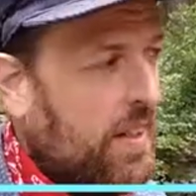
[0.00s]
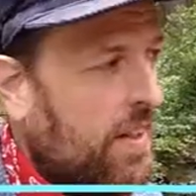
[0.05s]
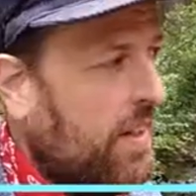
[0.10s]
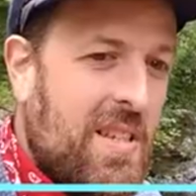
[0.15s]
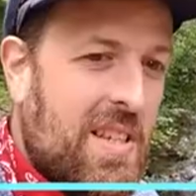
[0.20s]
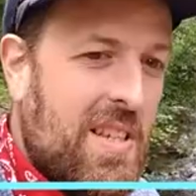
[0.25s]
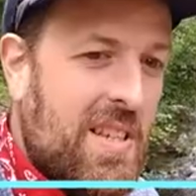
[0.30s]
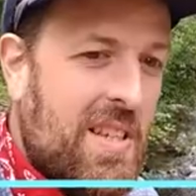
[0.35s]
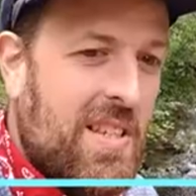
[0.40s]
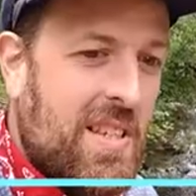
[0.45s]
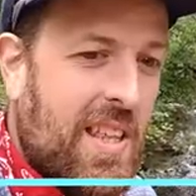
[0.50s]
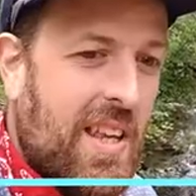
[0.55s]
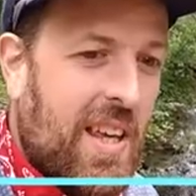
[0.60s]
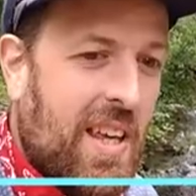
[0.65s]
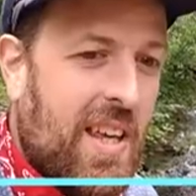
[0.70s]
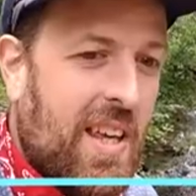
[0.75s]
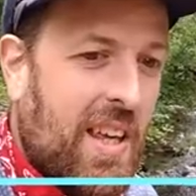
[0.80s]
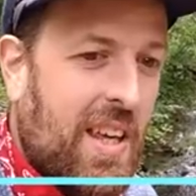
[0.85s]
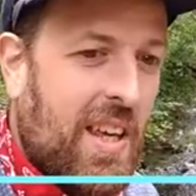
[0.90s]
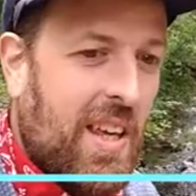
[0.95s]
This is
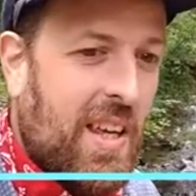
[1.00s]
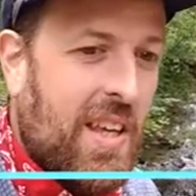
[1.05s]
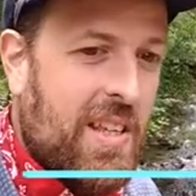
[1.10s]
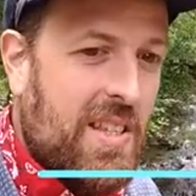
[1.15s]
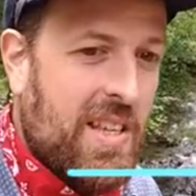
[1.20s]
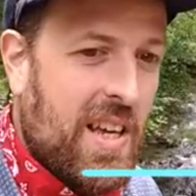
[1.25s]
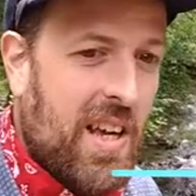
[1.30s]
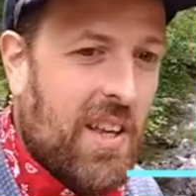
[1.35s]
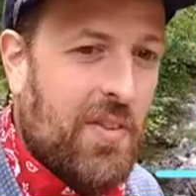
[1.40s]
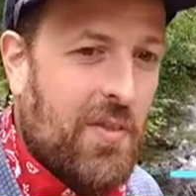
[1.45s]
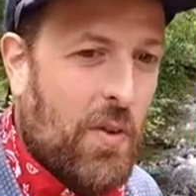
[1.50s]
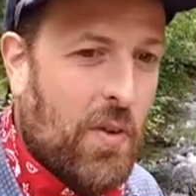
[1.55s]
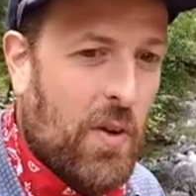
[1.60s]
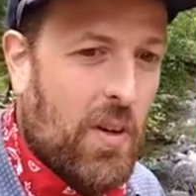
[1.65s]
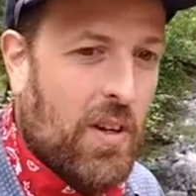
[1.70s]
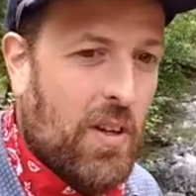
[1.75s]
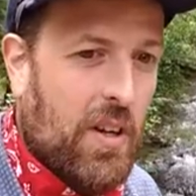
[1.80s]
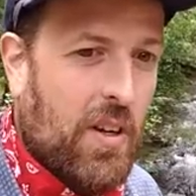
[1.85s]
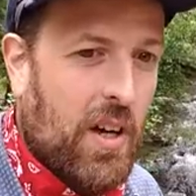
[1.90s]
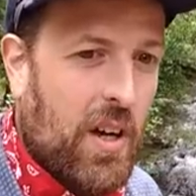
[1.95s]
the South
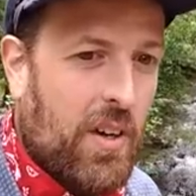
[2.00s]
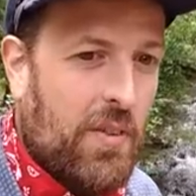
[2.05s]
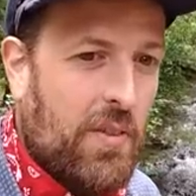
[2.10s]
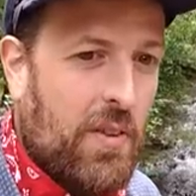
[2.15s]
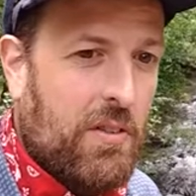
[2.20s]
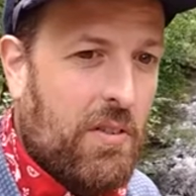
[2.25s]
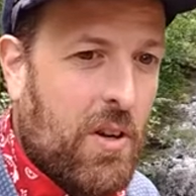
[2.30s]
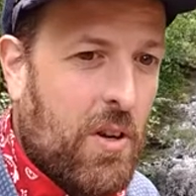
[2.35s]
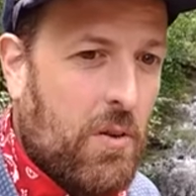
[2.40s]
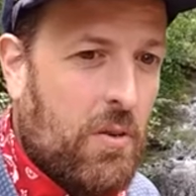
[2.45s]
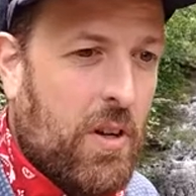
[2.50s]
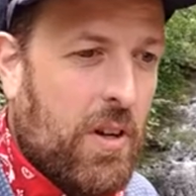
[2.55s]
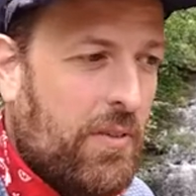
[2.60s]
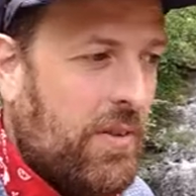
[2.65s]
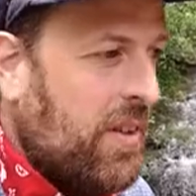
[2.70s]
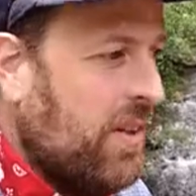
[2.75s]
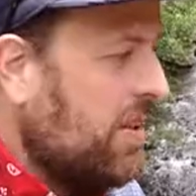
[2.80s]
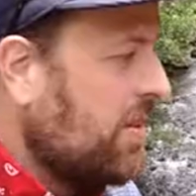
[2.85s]
Fork of the Rogue River.